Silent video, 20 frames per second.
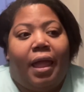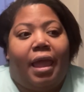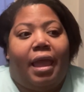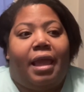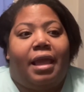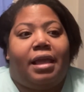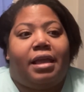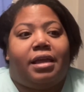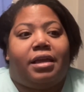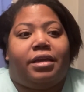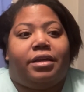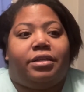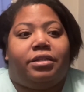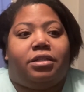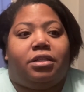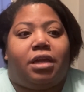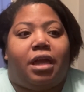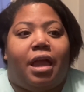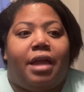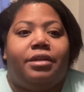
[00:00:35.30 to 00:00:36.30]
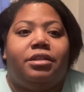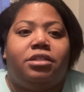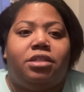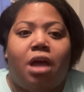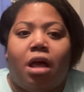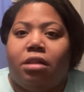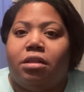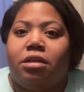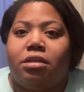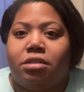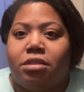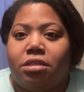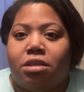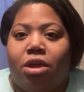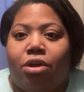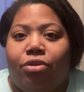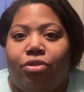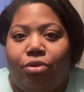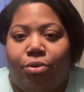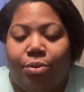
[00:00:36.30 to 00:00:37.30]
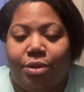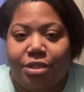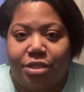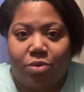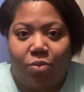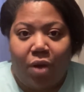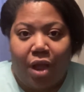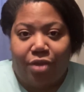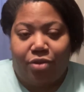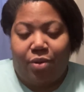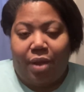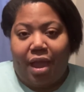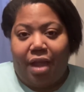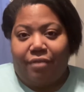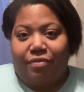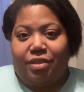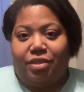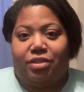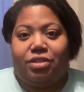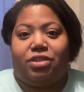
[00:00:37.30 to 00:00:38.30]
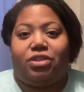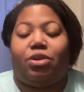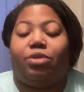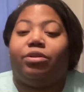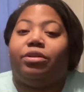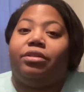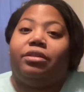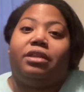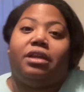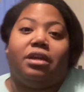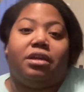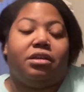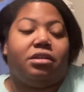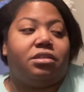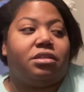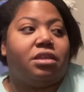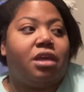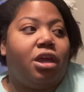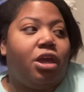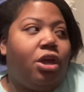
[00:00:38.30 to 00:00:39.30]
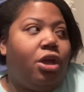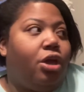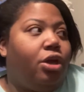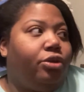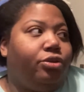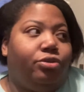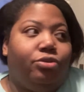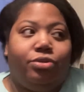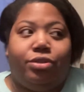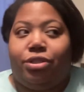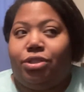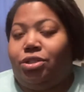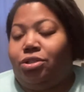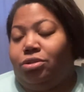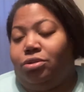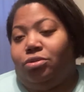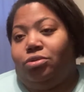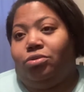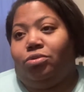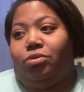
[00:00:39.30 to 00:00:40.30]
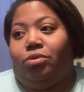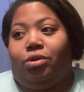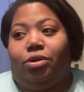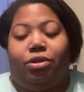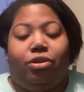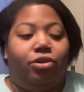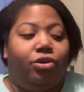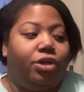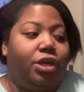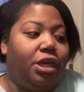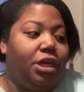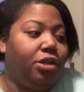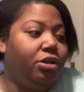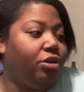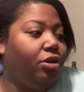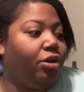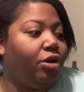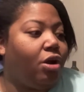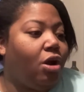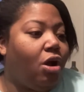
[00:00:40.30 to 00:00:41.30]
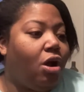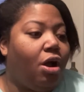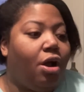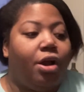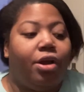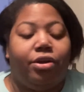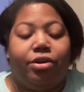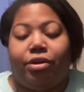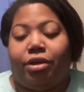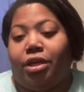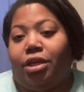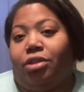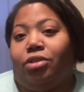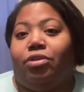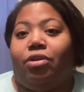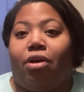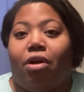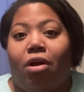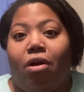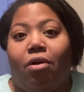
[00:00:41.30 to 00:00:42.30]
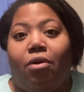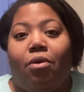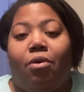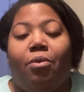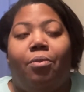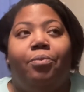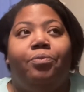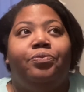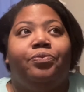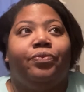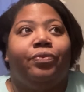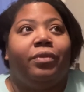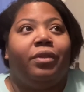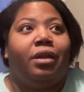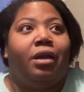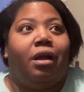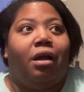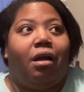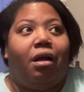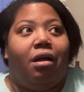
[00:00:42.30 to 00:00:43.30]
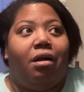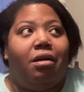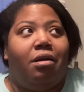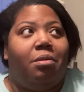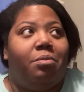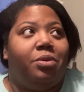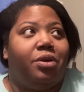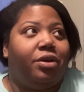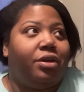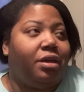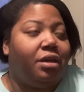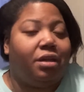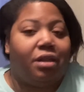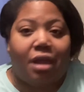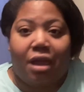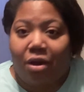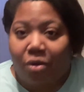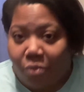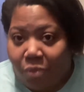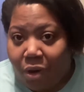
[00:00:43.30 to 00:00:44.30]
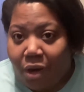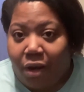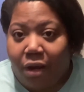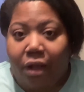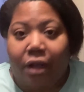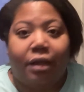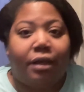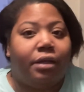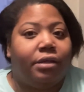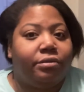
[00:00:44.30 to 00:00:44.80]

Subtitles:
and kind of tell us the reason why you have these certain things. You could do your kit in your car, your kit in your home, your kit at work.